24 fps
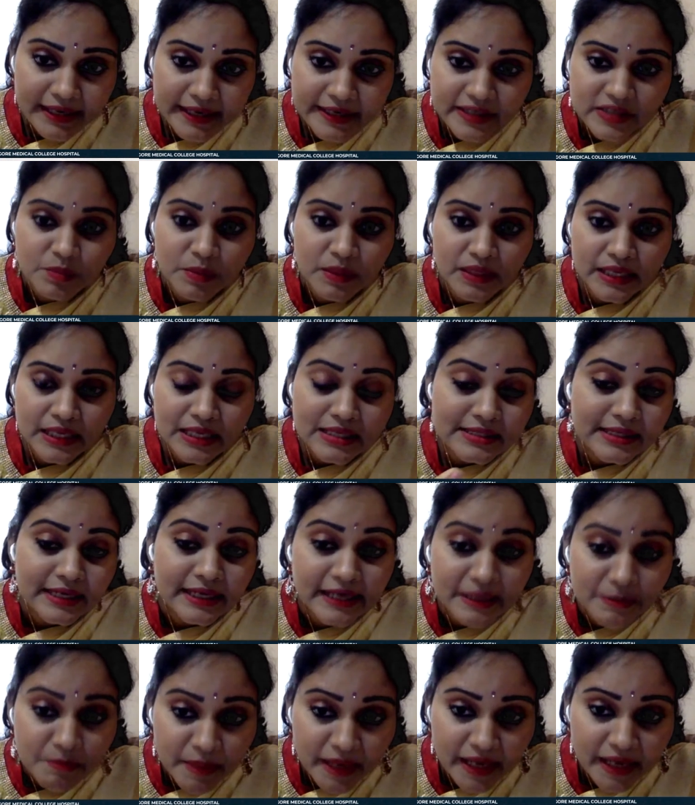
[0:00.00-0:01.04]
expertise and
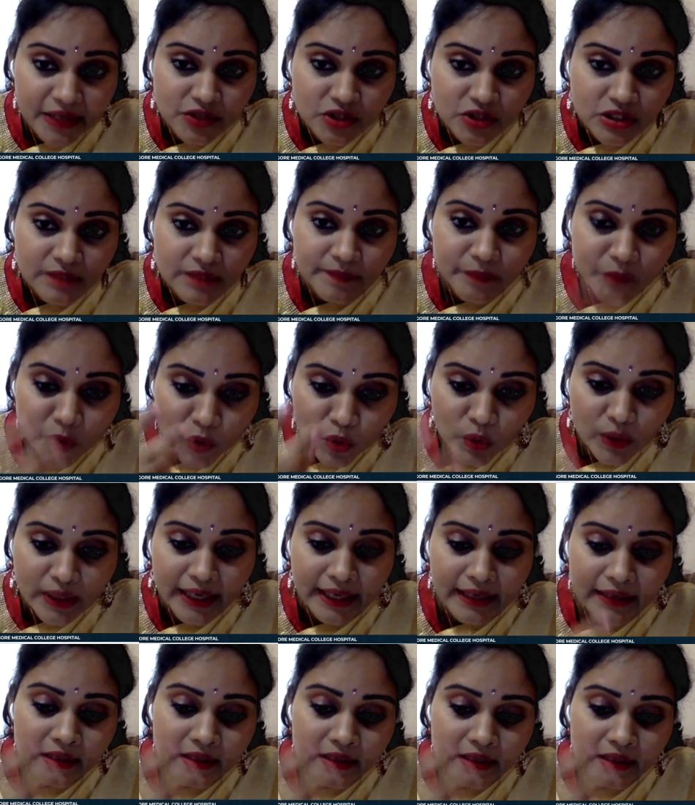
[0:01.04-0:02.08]
image who
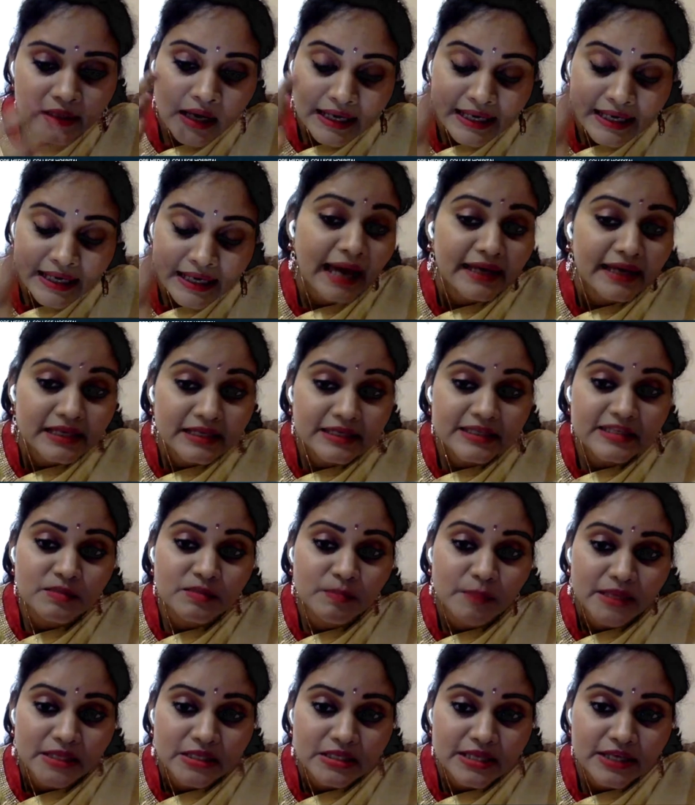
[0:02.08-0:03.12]
can carry this
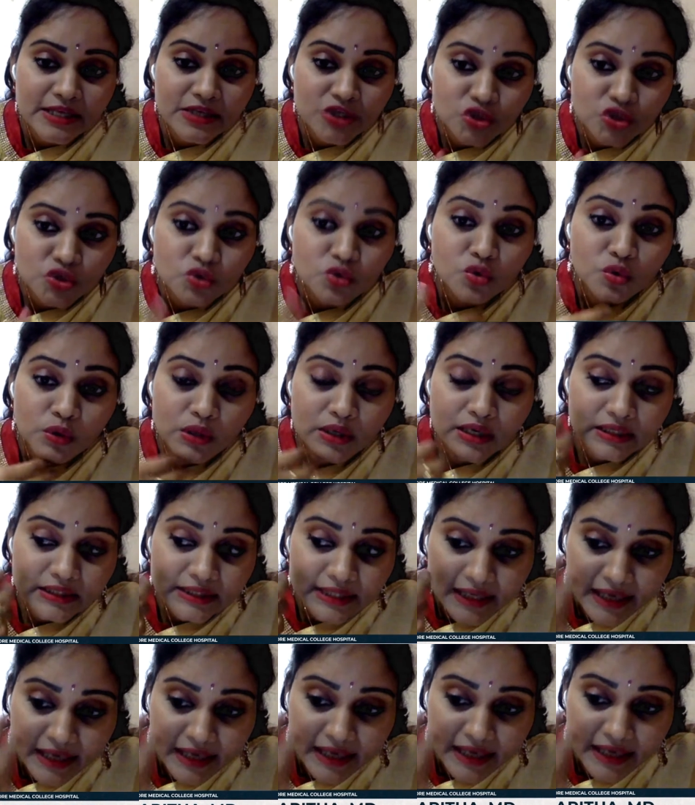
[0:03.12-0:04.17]
message to
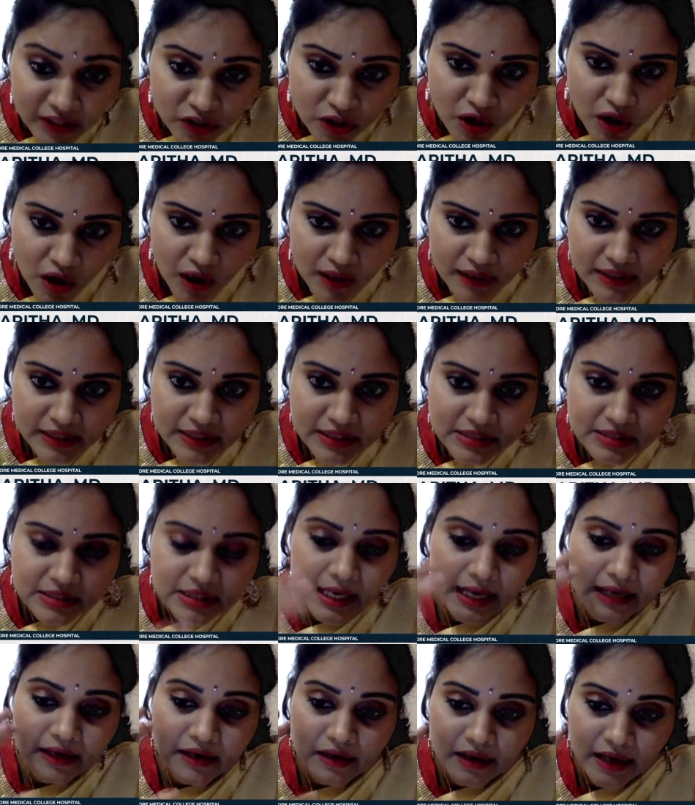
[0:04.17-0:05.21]
the right corners
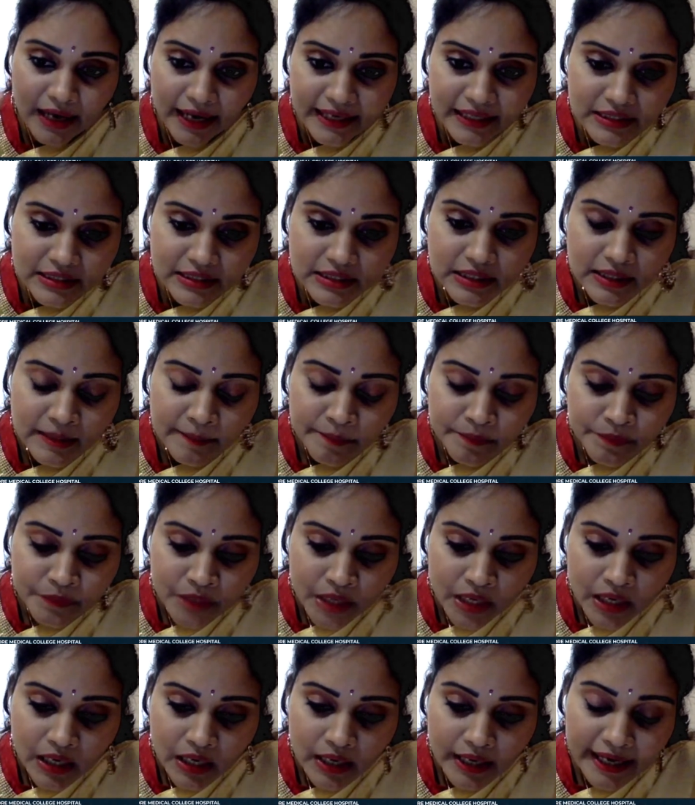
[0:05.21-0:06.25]
and right
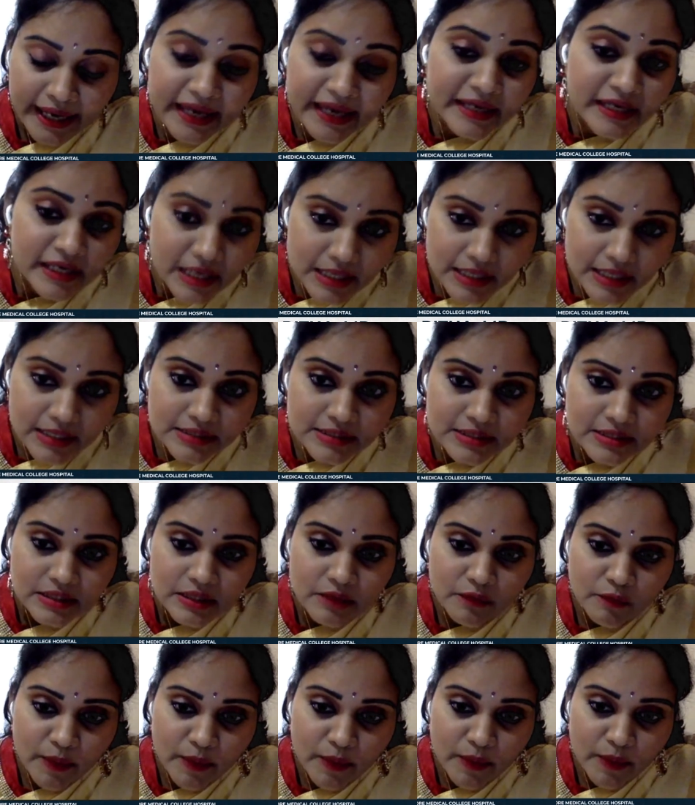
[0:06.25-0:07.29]
areas
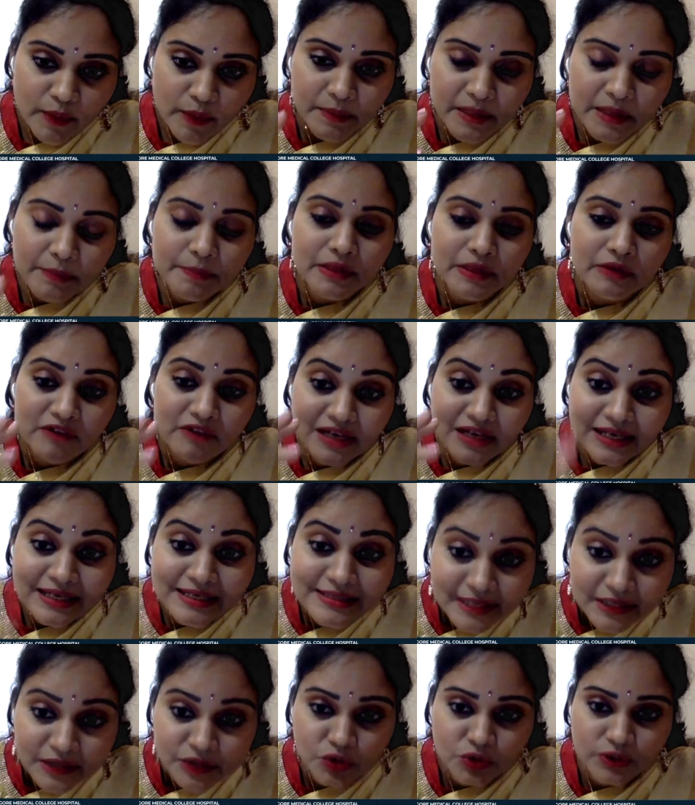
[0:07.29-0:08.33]
where people will
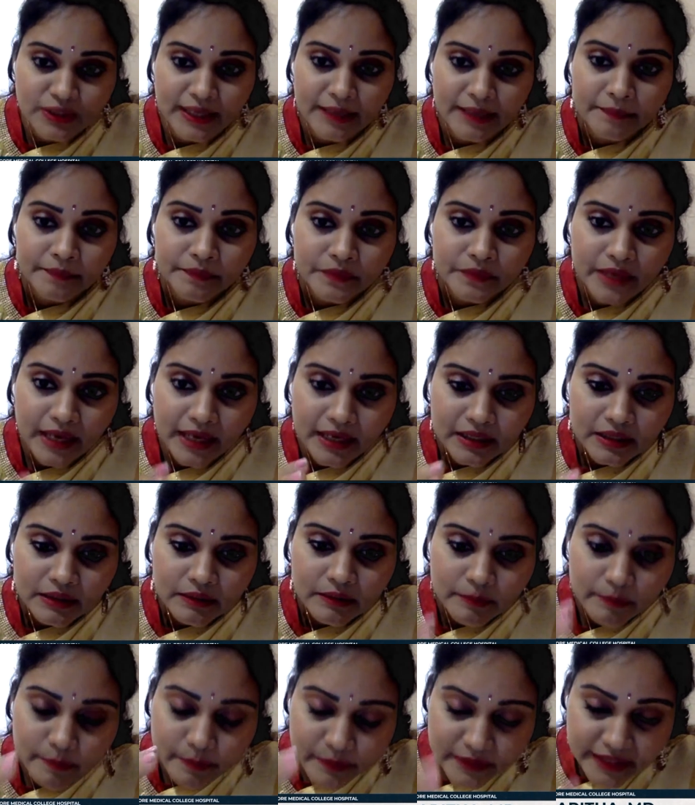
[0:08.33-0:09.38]
listen to them, and
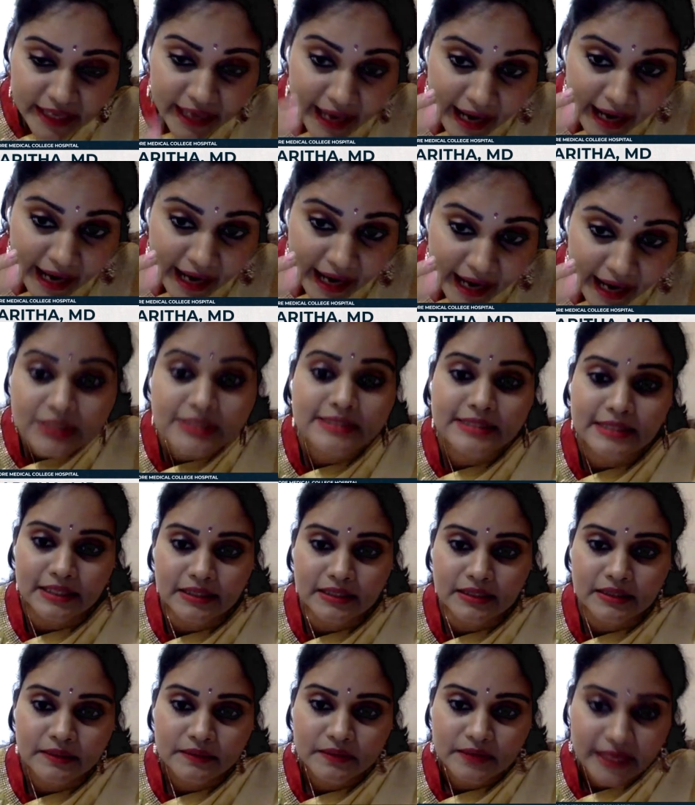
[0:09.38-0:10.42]
they have to listen.
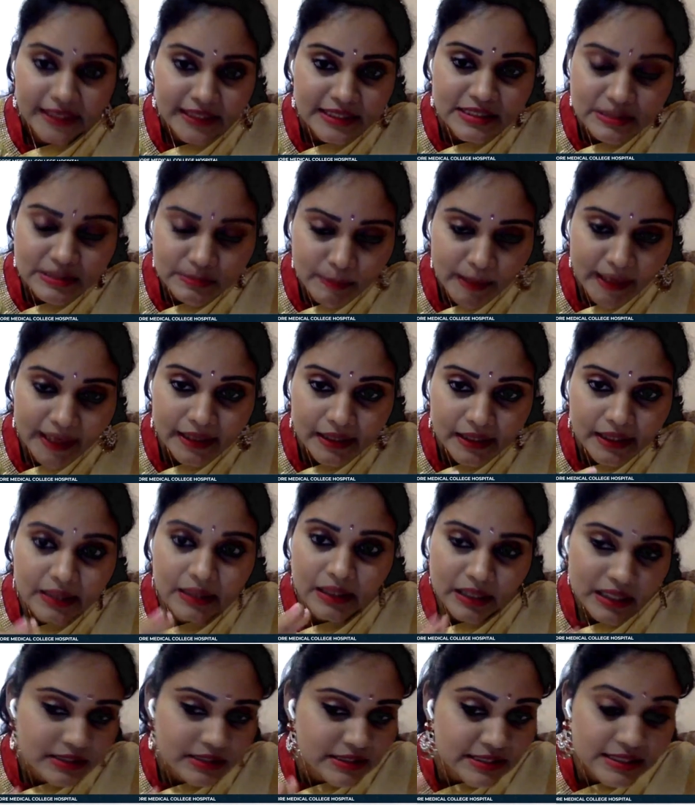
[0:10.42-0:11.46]
That is my
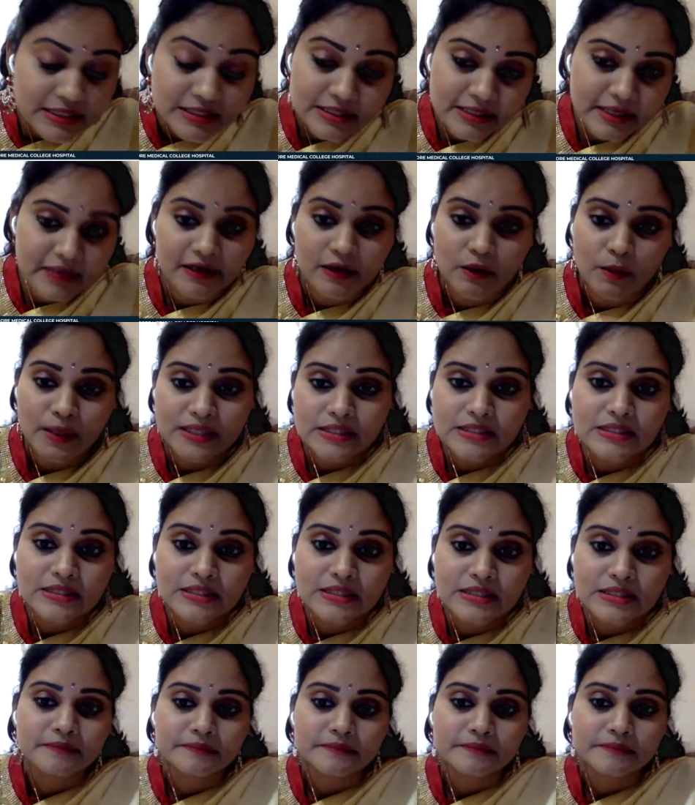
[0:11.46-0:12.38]
sincere request.